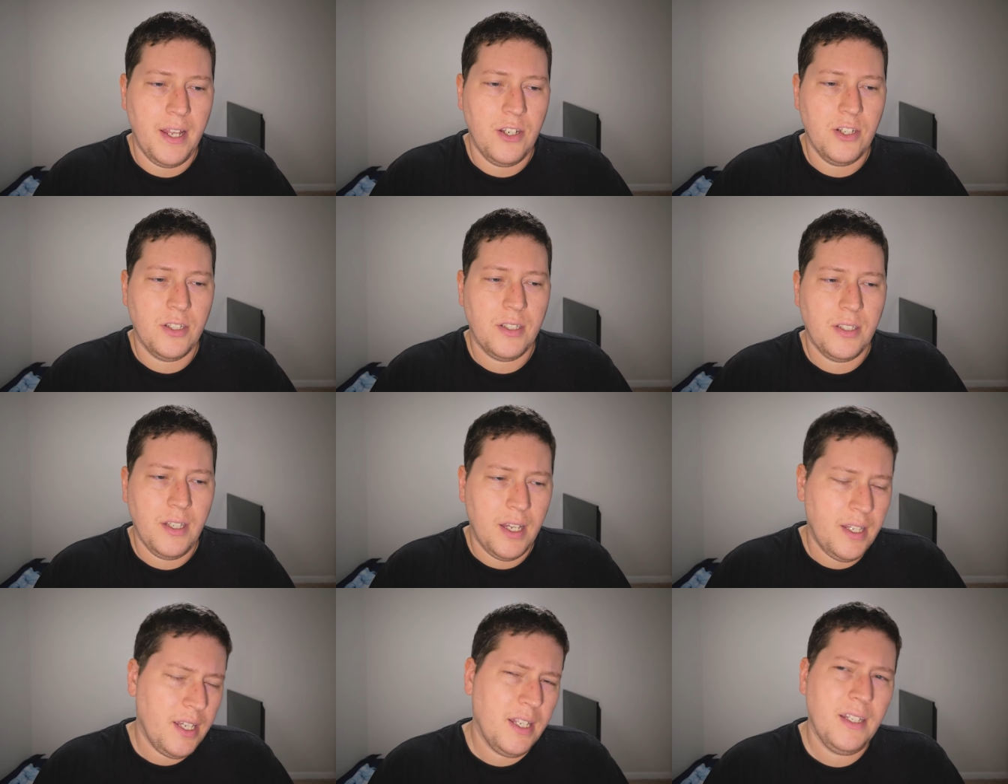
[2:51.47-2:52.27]
And just,
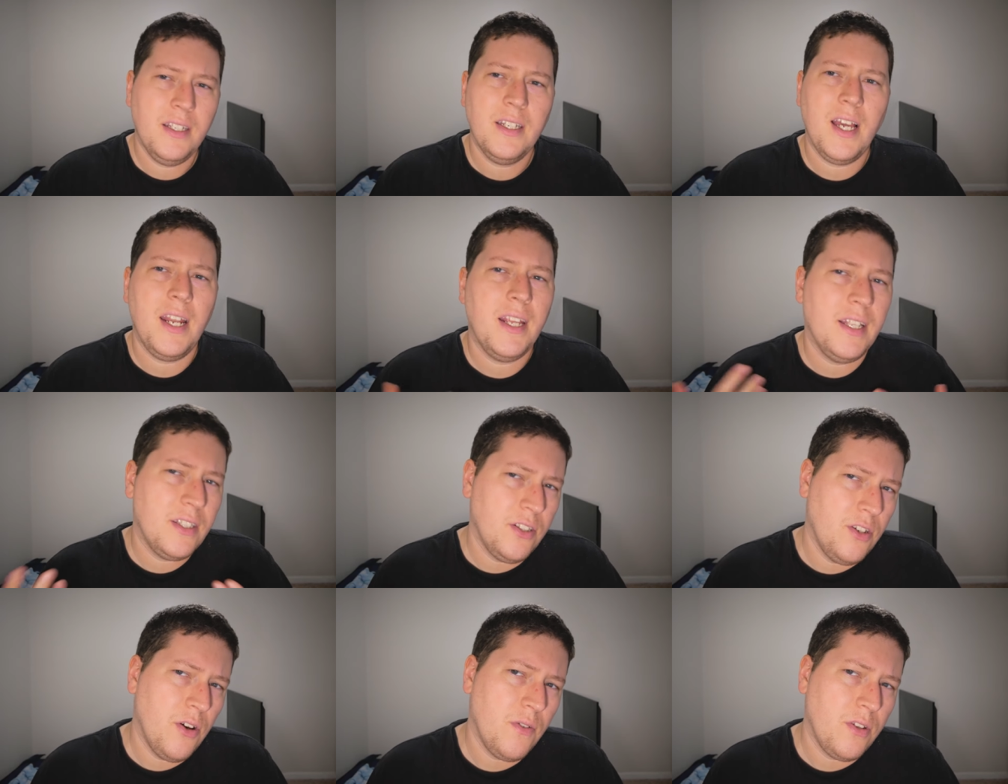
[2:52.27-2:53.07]
again, kind of get
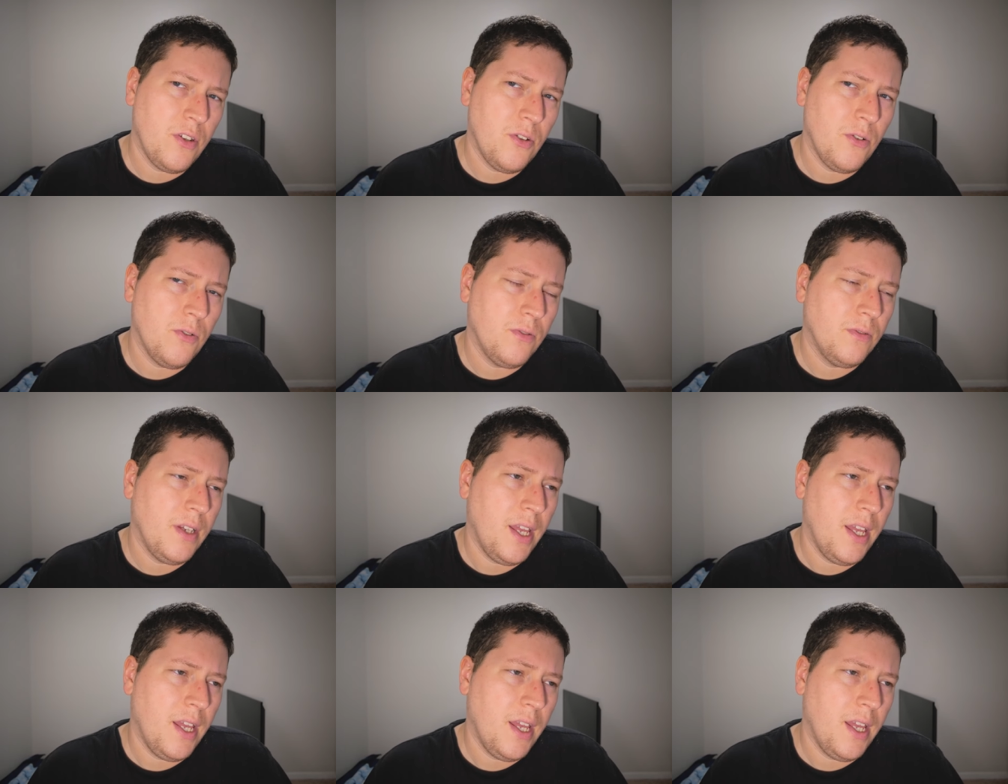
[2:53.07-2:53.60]
to know you,